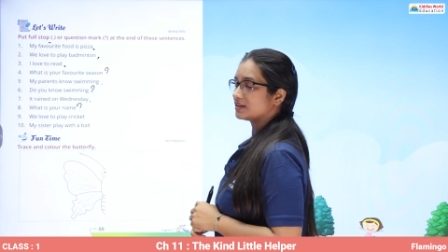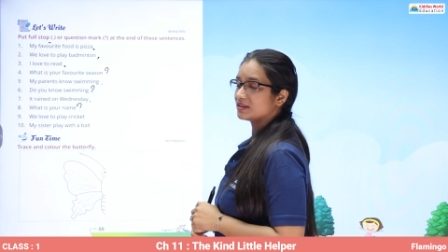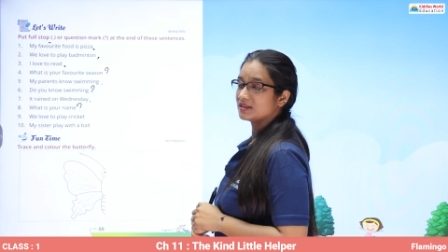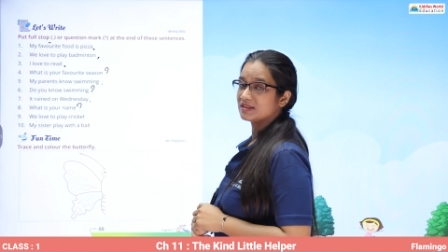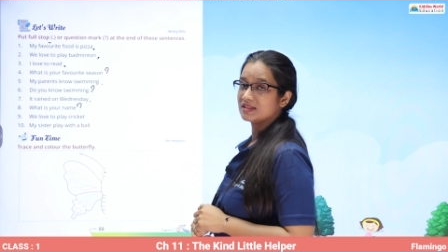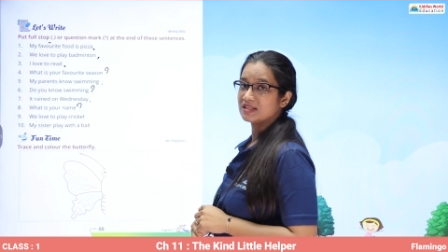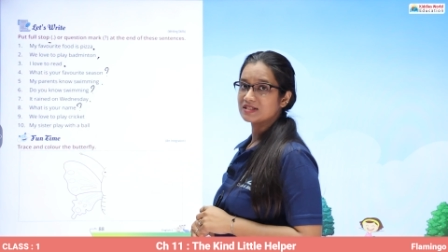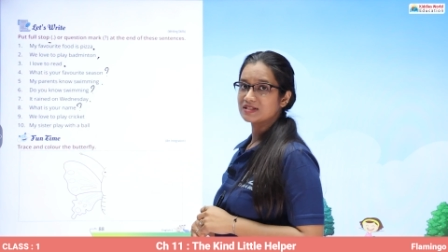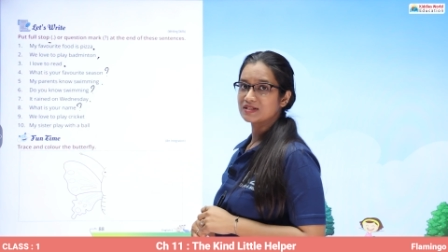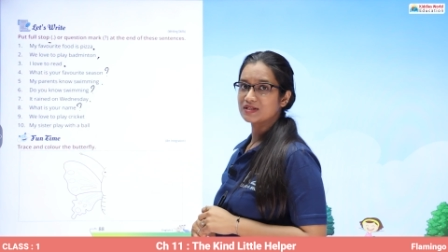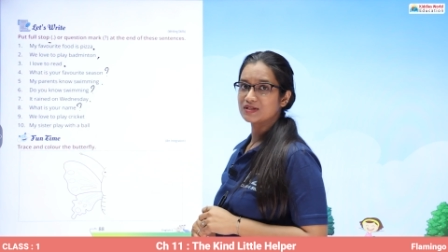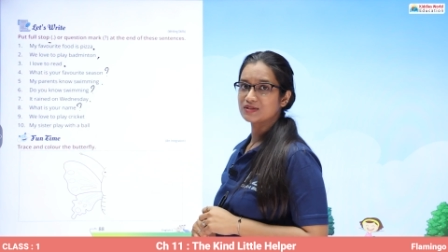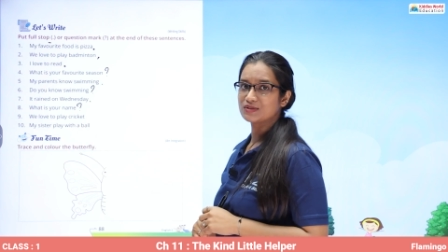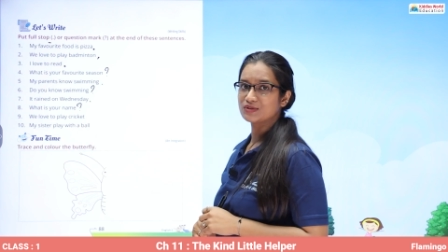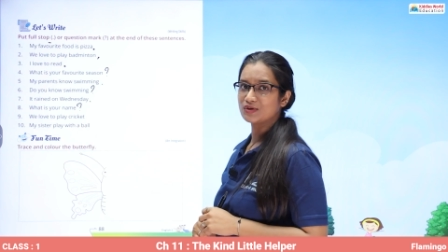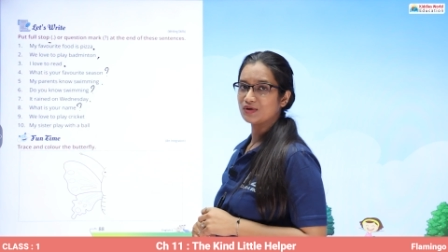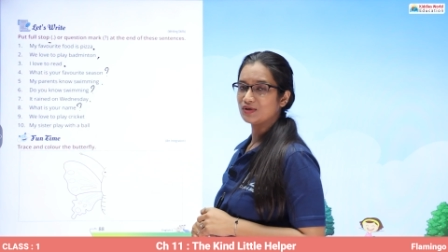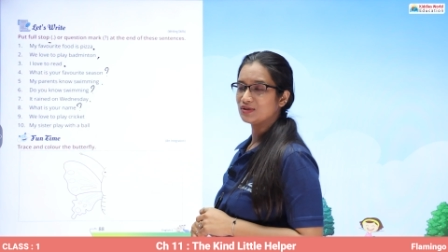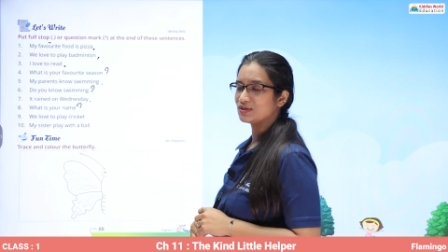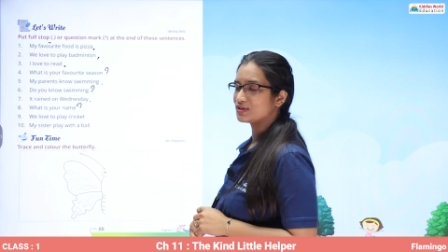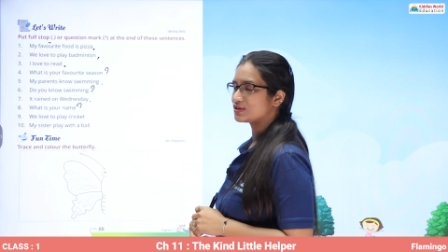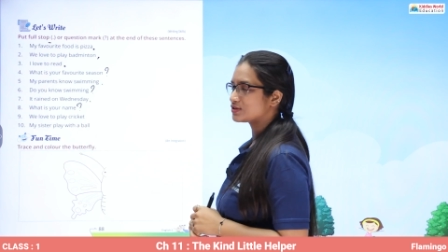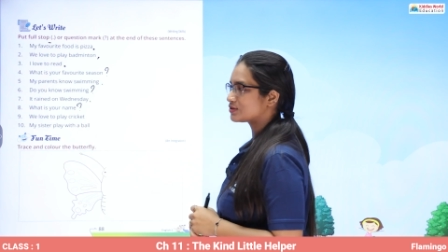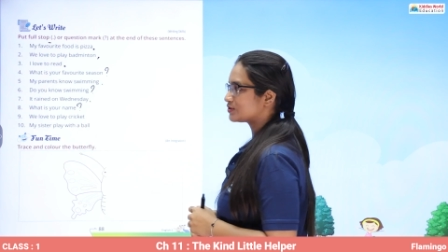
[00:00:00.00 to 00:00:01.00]
This is
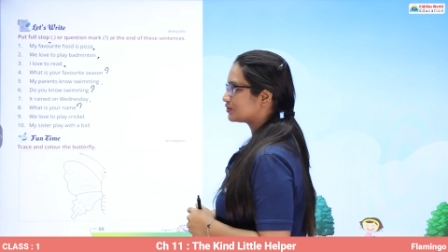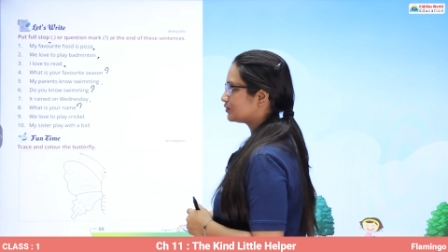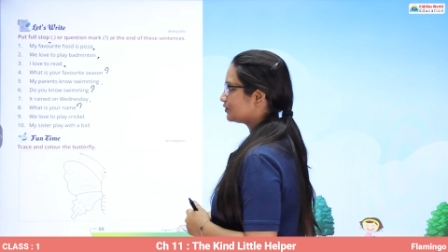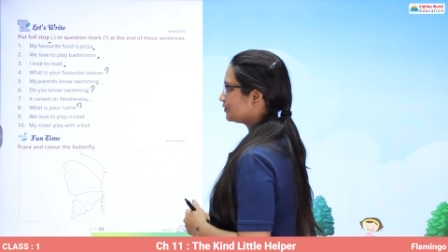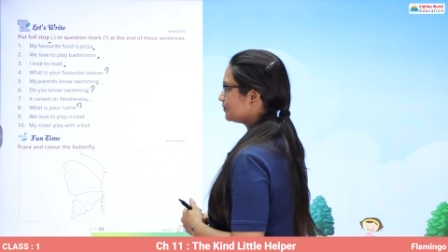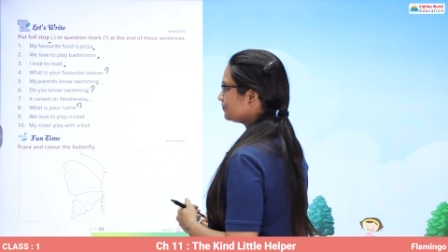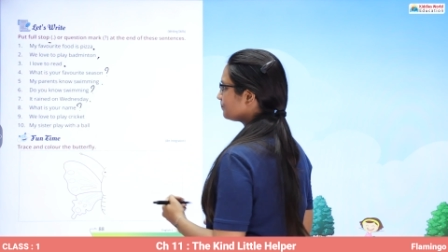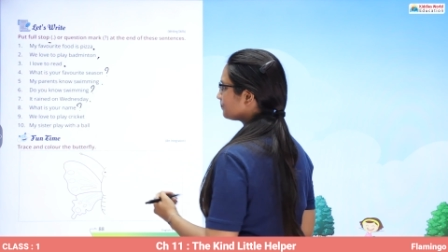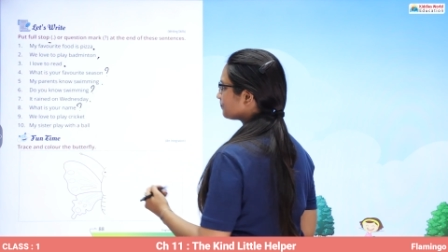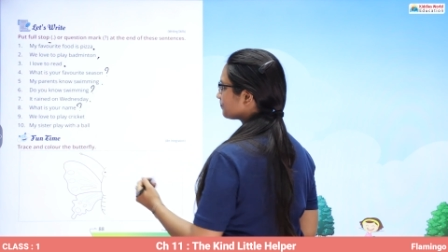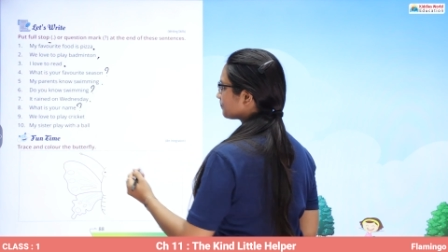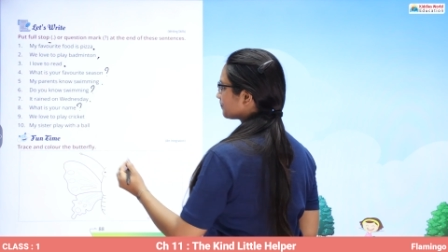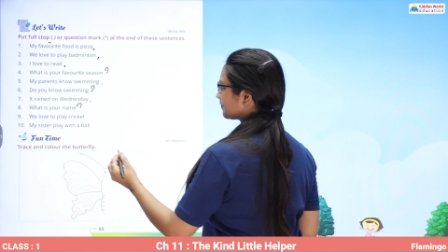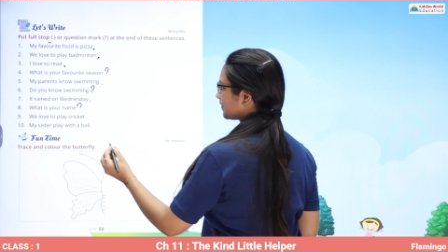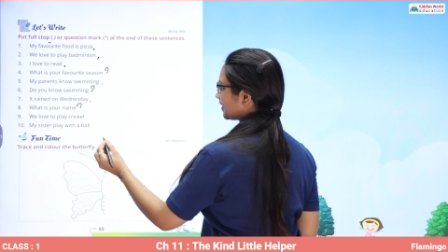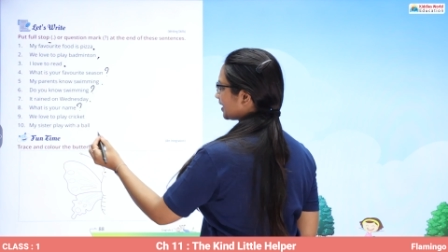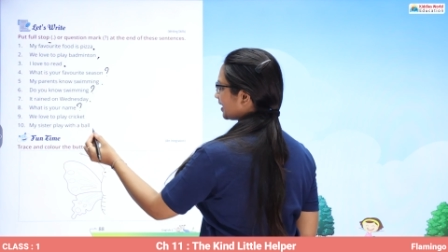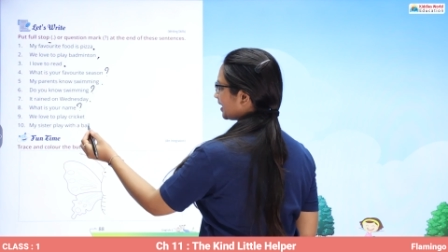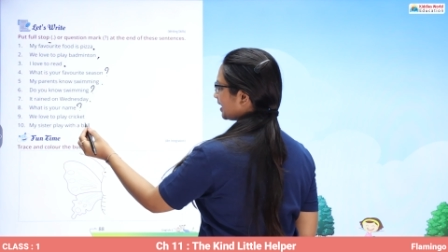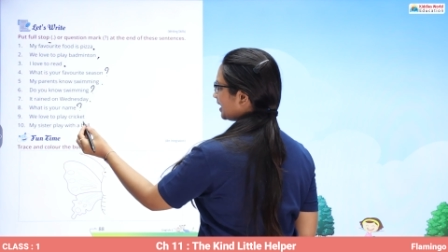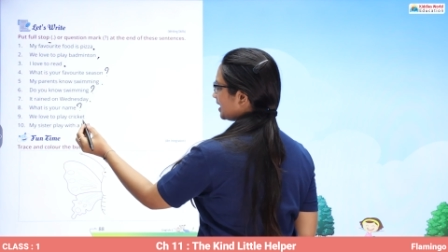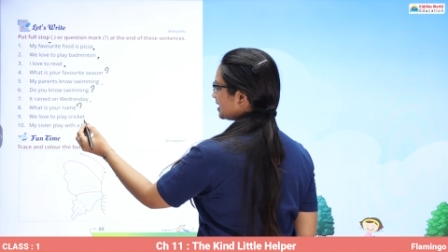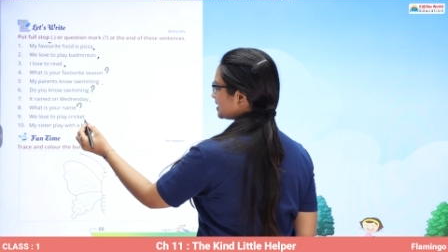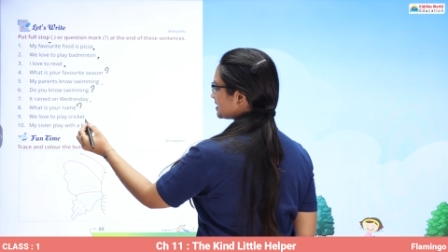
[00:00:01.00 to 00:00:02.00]
also
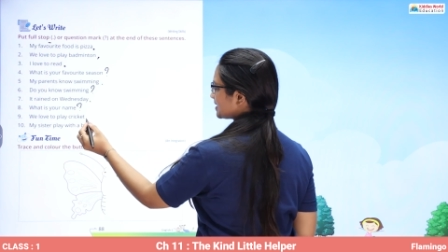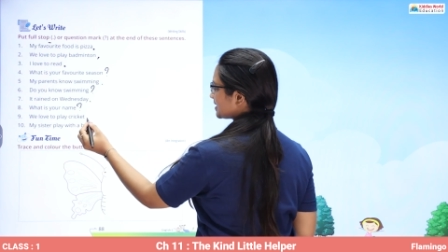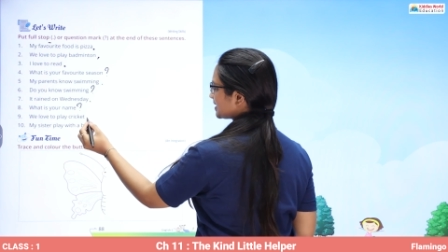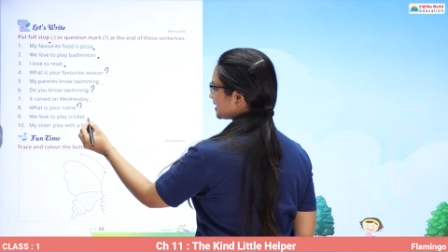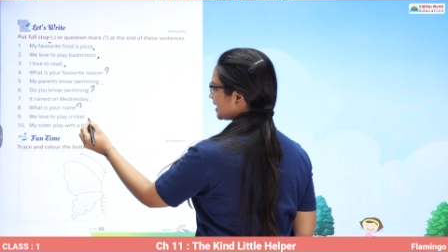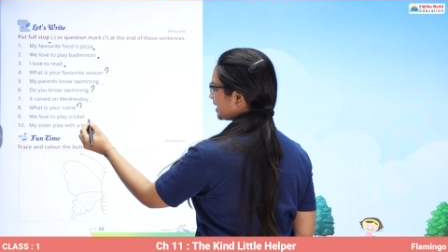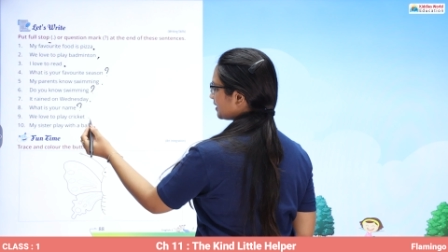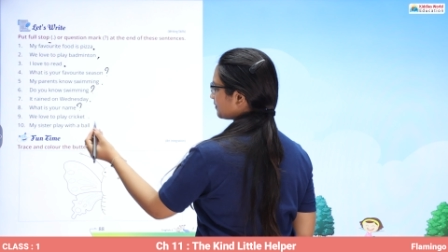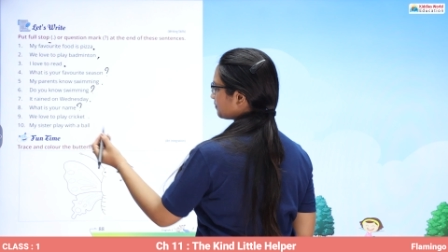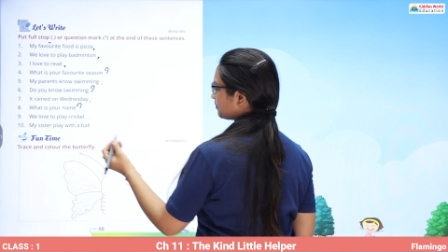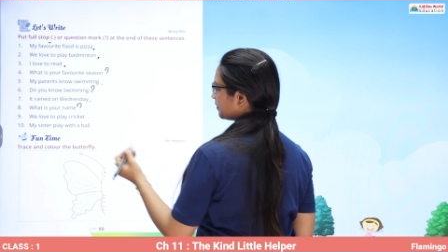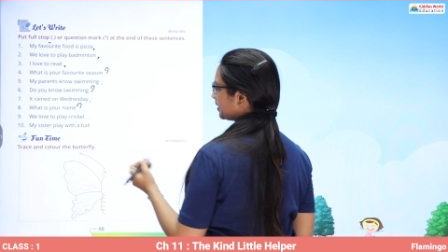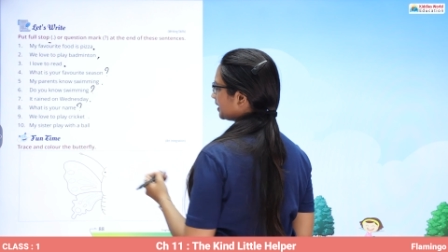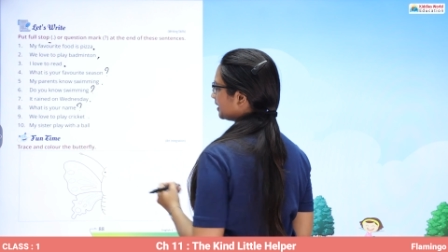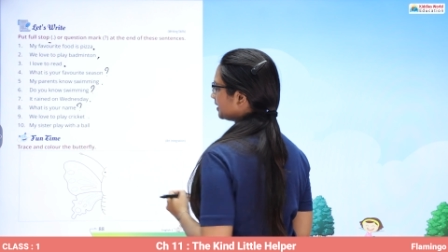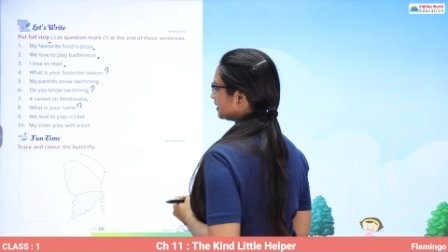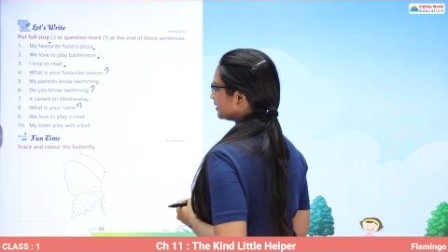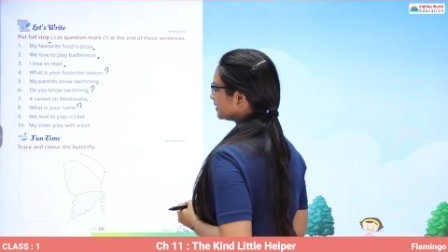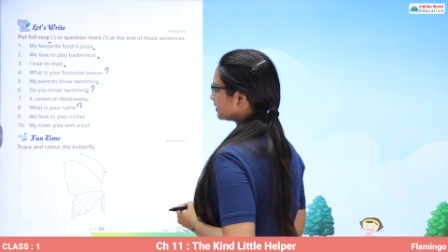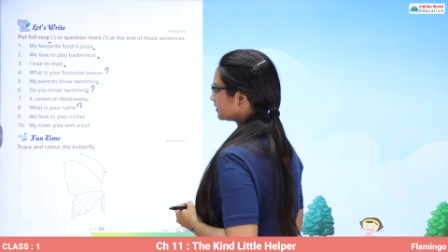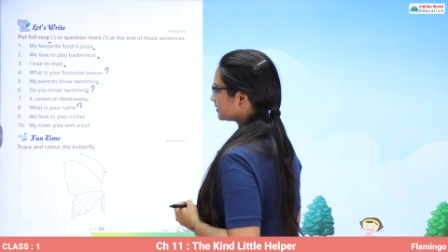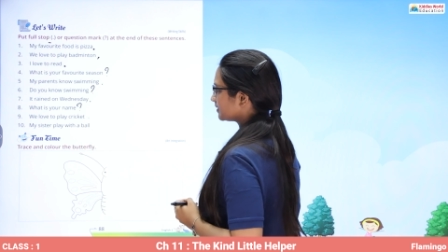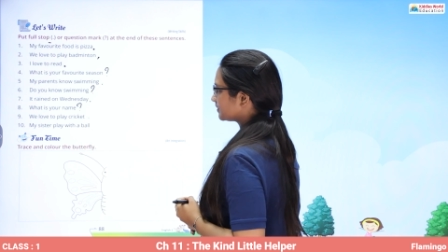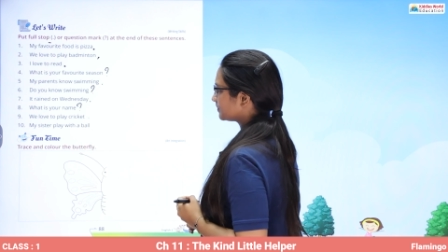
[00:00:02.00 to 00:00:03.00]
a
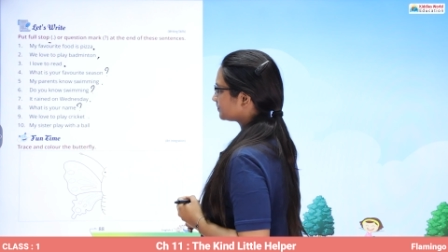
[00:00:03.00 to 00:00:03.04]
statement.